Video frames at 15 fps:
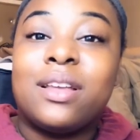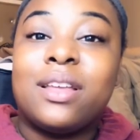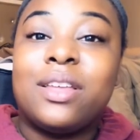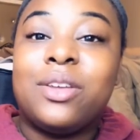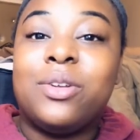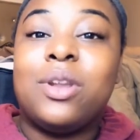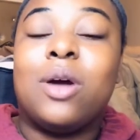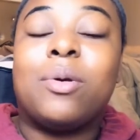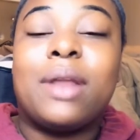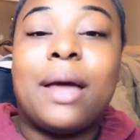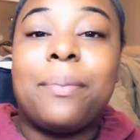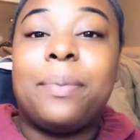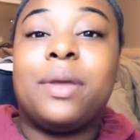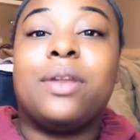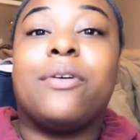you know,
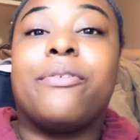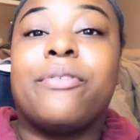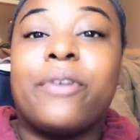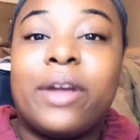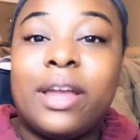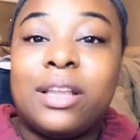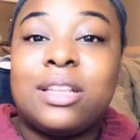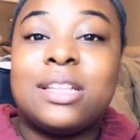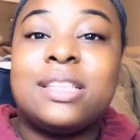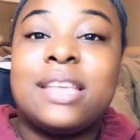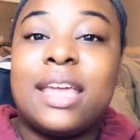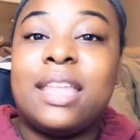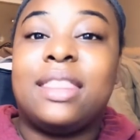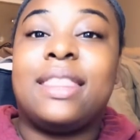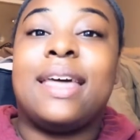not being afraid to
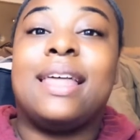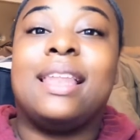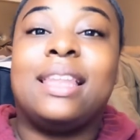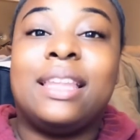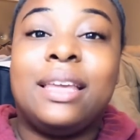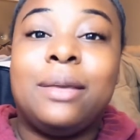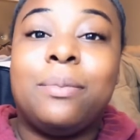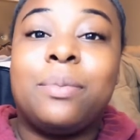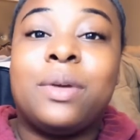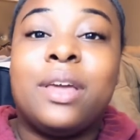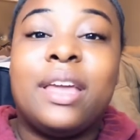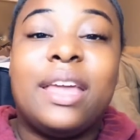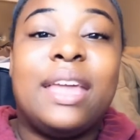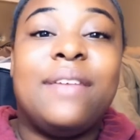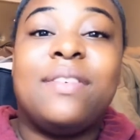take that leap,
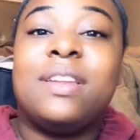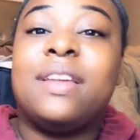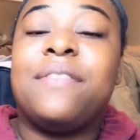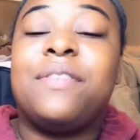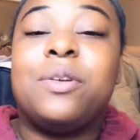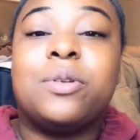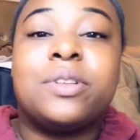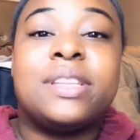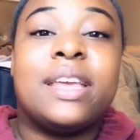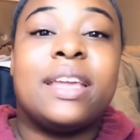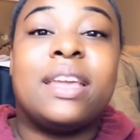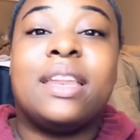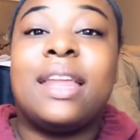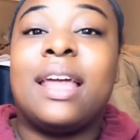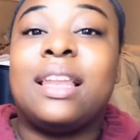even if you're
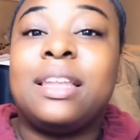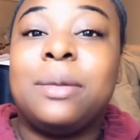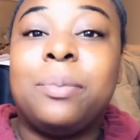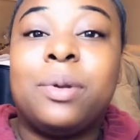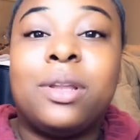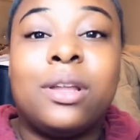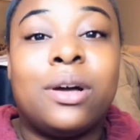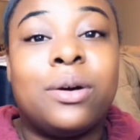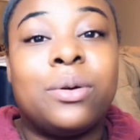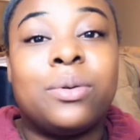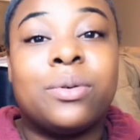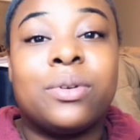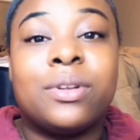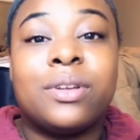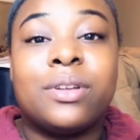taking that leap alone,
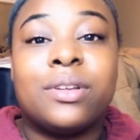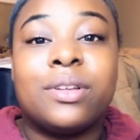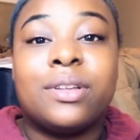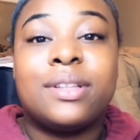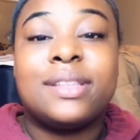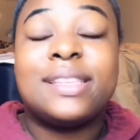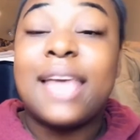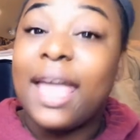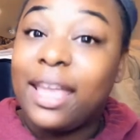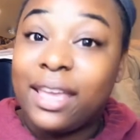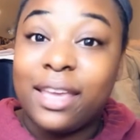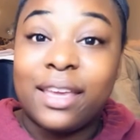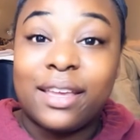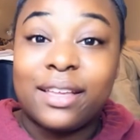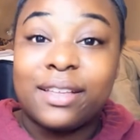take
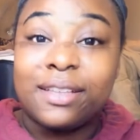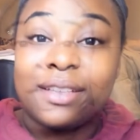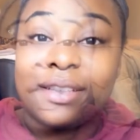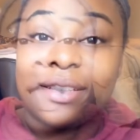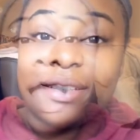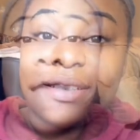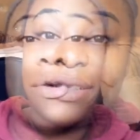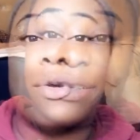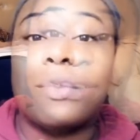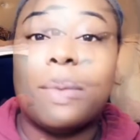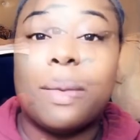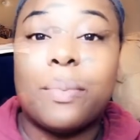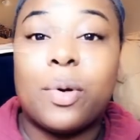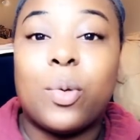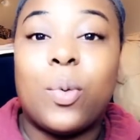it. I
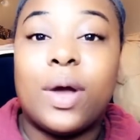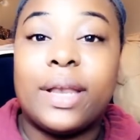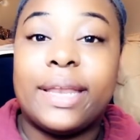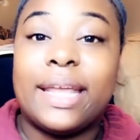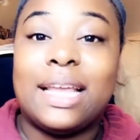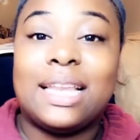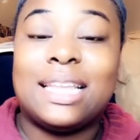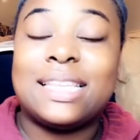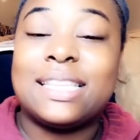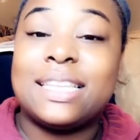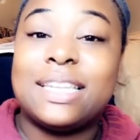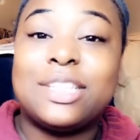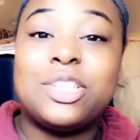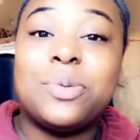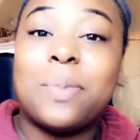remember one day
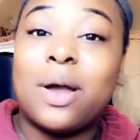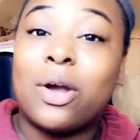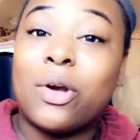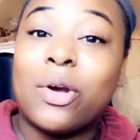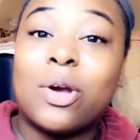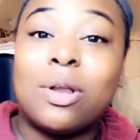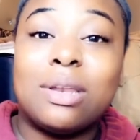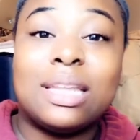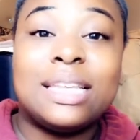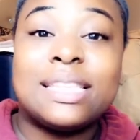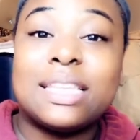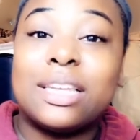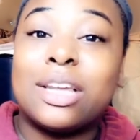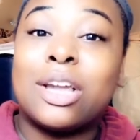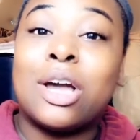listening to my girl
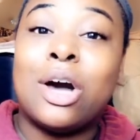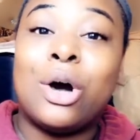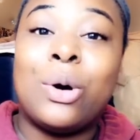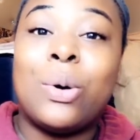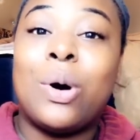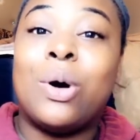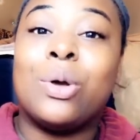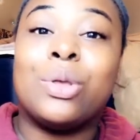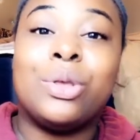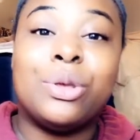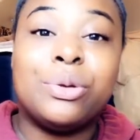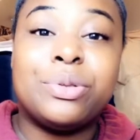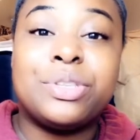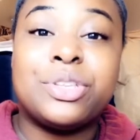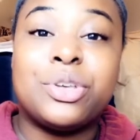Lisa Nicole on
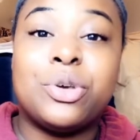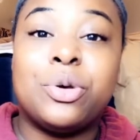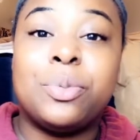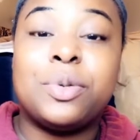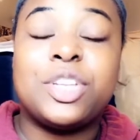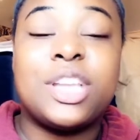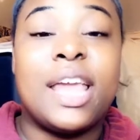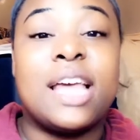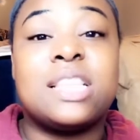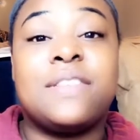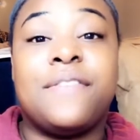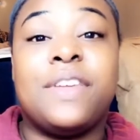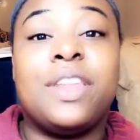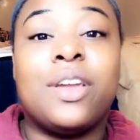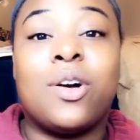YouTube. She has a
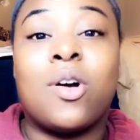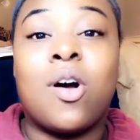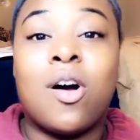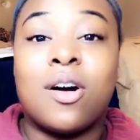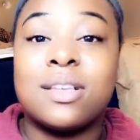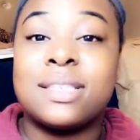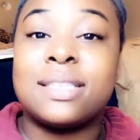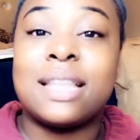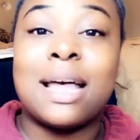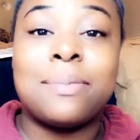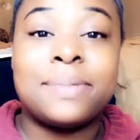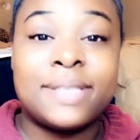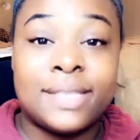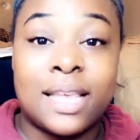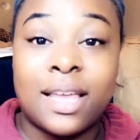video called Stop
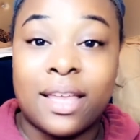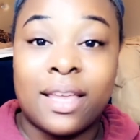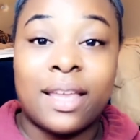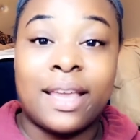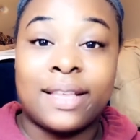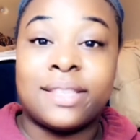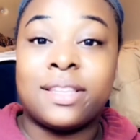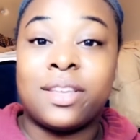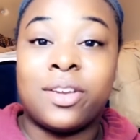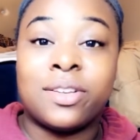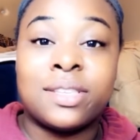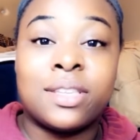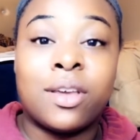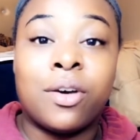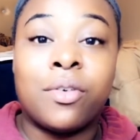Second Guessing
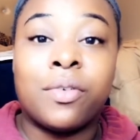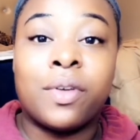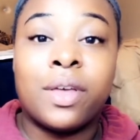Yourself.